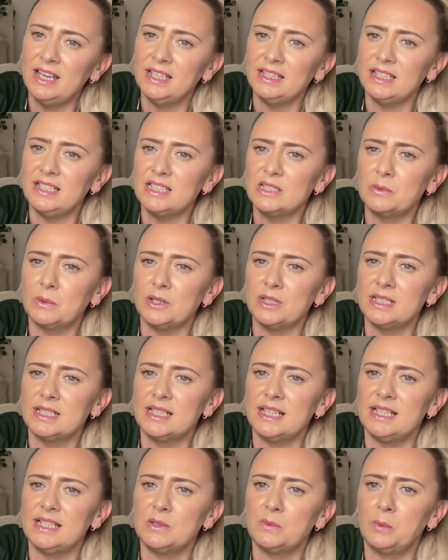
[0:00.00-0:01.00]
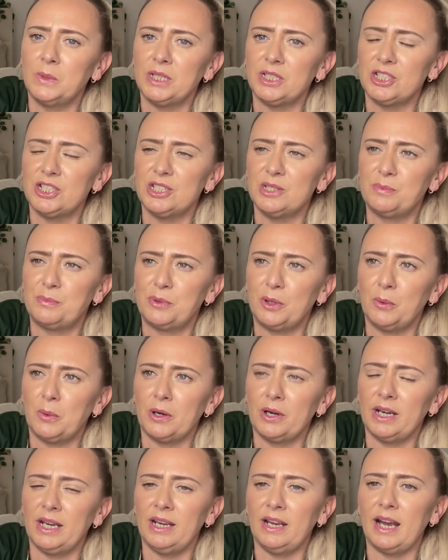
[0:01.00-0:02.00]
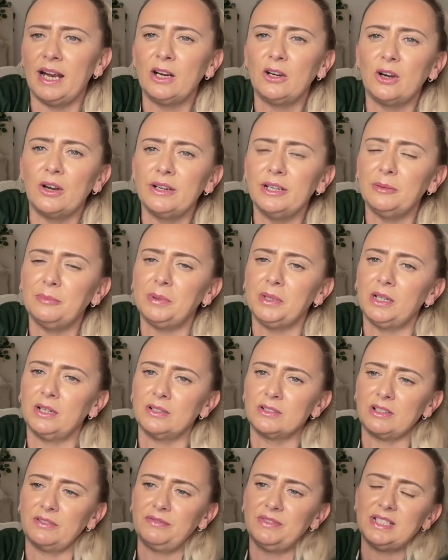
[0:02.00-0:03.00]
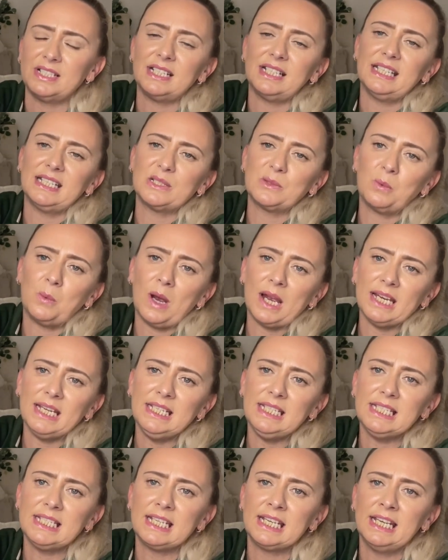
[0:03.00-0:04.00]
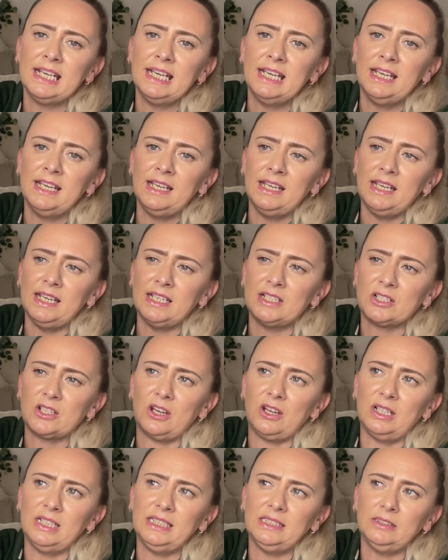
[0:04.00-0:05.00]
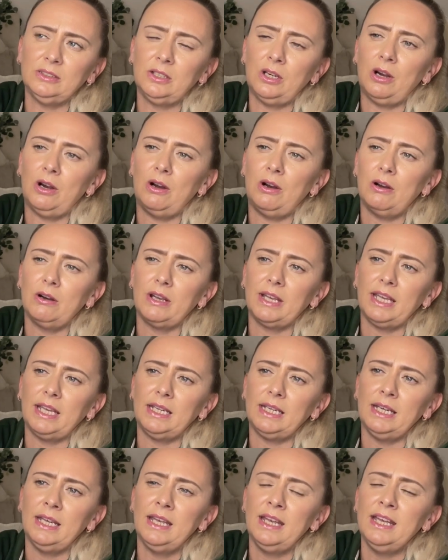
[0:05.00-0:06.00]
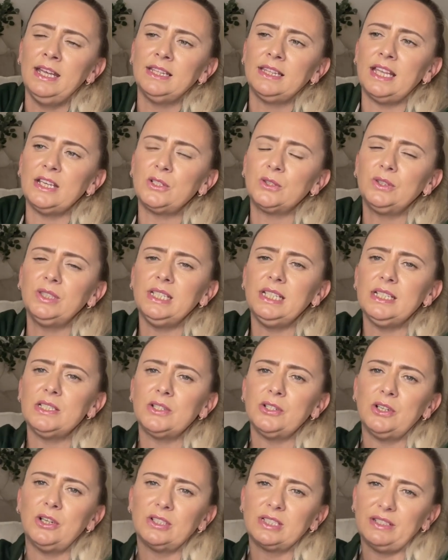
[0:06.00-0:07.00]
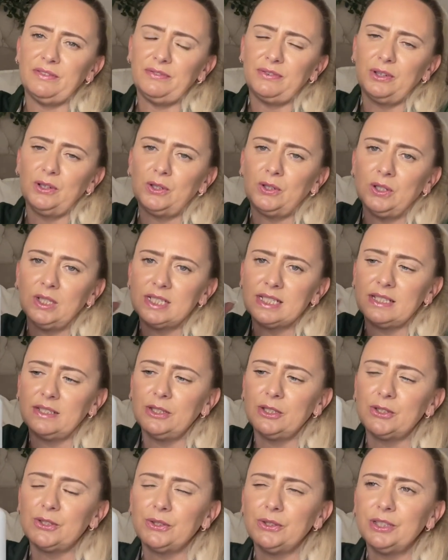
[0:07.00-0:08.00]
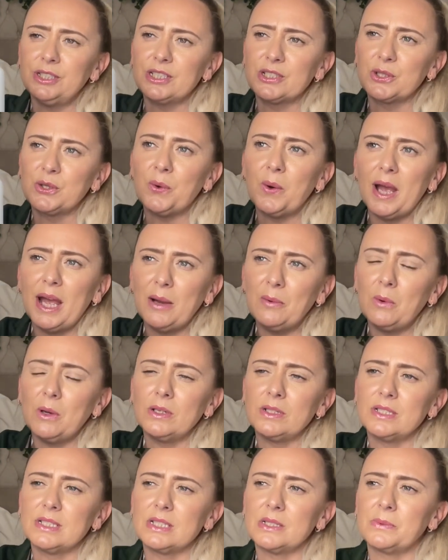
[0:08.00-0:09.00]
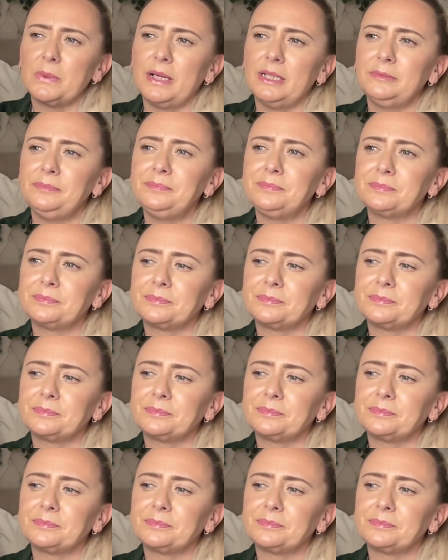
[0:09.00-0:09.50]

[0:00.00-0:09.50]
This one says Witch's Brew on it. I've got it because obviously it's white. It's got a little cork in. They've done these in all different colours and they've done square ones as well.